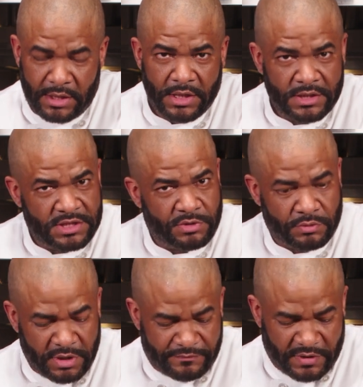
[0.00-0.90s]
Something
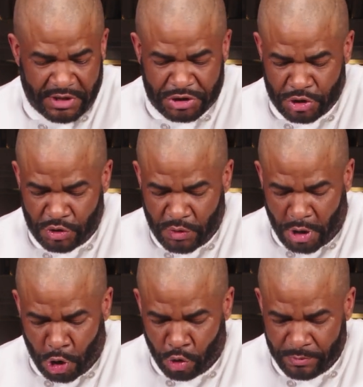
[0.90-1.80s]
really fun that you can do at
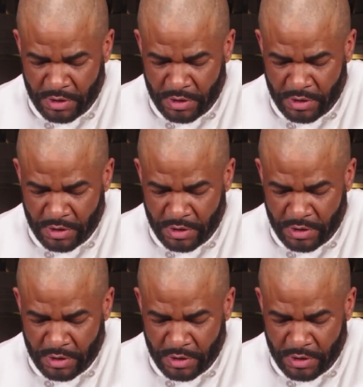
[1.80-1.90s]
home.